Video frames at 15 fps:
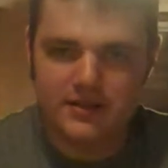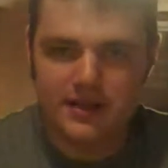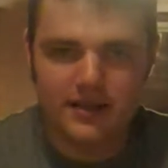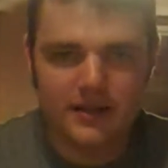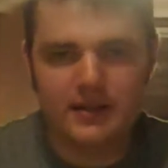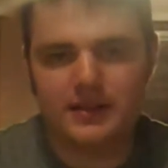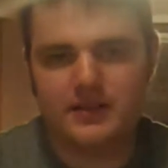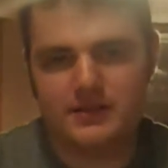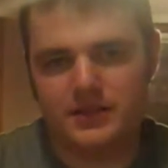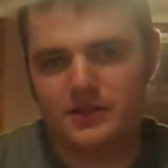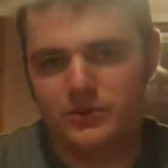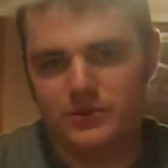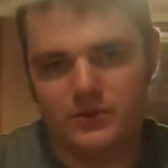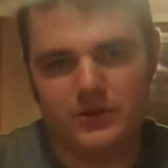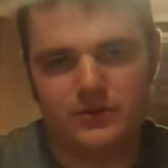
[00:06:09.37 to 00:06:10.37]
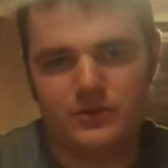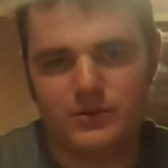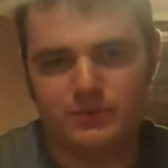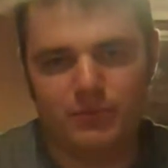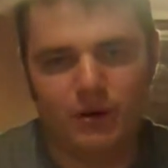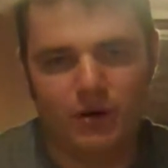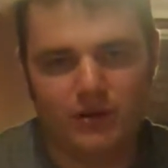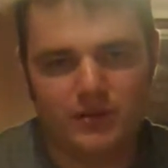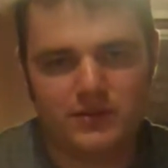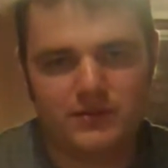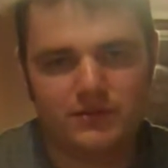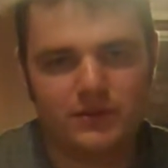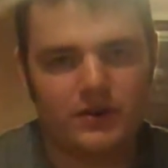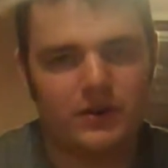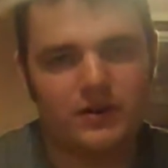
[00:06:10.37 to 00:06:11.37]
they needed to use those malts
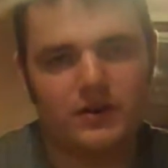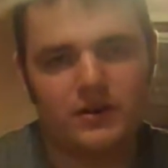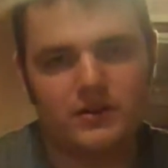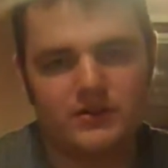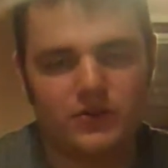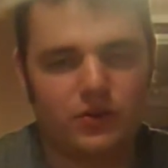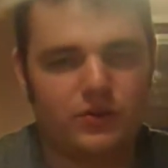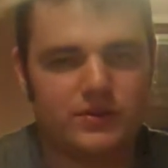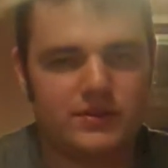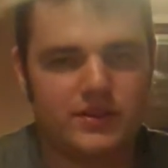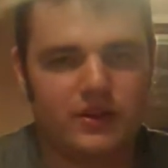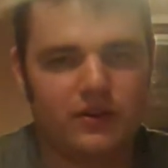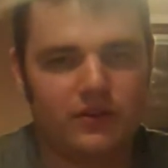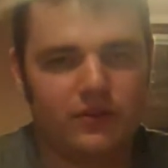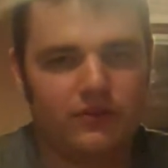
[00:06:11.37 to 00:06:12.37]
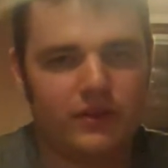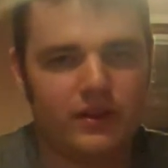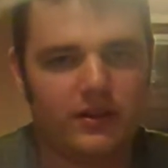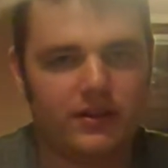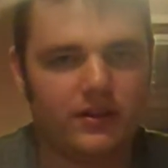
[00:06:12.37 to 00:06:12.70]
for soldiers out on the field